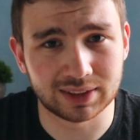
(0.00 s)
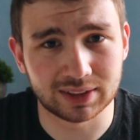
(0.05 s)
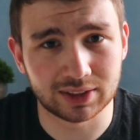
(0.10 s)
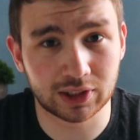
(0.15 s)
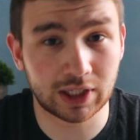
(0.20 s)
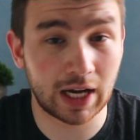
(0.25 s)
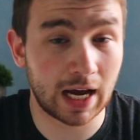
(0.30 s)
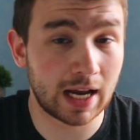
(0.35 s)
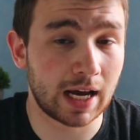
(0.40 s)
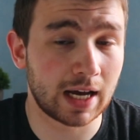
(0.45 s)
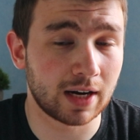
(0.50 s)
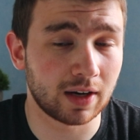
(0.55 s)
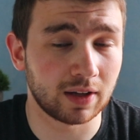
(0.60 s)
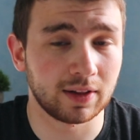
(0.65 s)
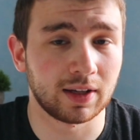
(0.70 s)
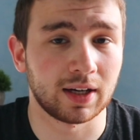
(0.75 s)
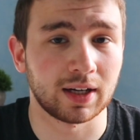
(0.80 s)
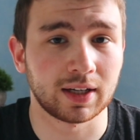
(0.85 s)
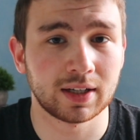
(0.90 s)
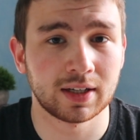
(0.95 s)
you're kind of out of
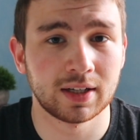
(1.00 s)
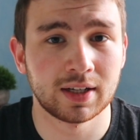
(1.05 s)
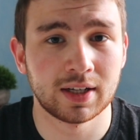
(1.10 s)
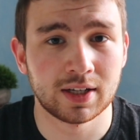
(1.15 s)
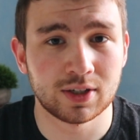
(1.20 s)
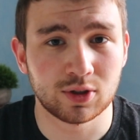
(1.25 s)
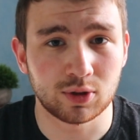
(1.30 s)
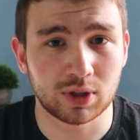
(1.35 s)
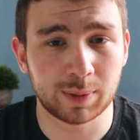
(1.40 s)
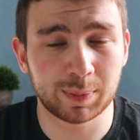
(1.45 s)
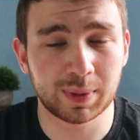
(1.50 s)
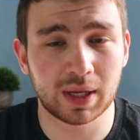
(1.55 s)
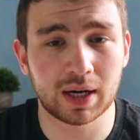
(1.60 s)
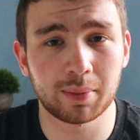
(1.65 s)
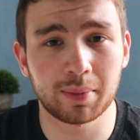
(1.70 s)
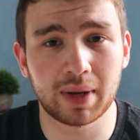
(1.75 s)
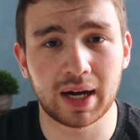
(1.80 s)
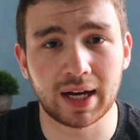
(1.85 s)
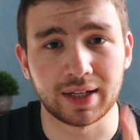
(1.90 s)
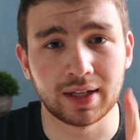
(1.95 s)
luck. So keep that
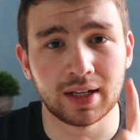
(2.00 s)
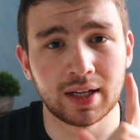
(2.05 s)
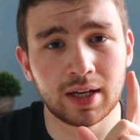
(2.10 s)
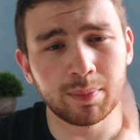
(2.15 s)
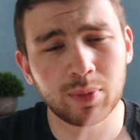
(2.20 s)
in mind.